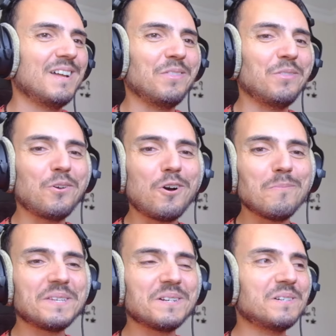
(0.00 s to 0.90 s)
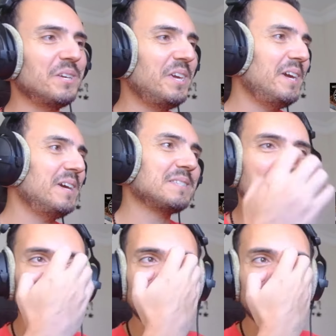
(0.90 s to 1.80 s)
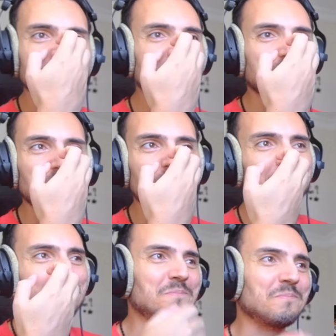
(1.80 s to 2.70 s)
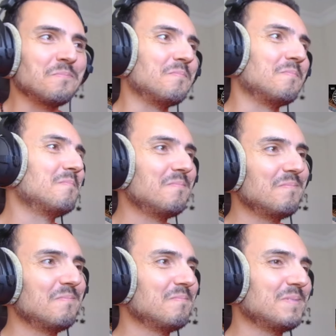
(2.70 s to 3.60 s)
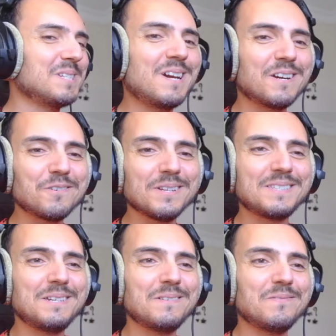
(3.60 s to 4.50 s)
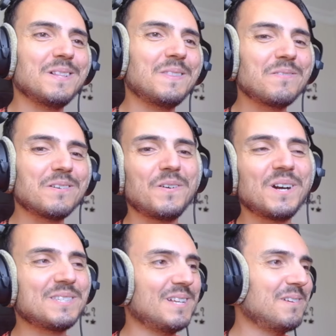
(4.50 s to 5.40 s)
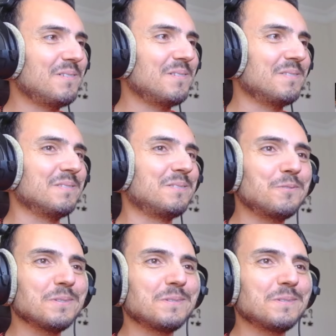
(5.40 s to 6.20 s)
No matter heat, rain, storm, the Garuda team will never fight alone. True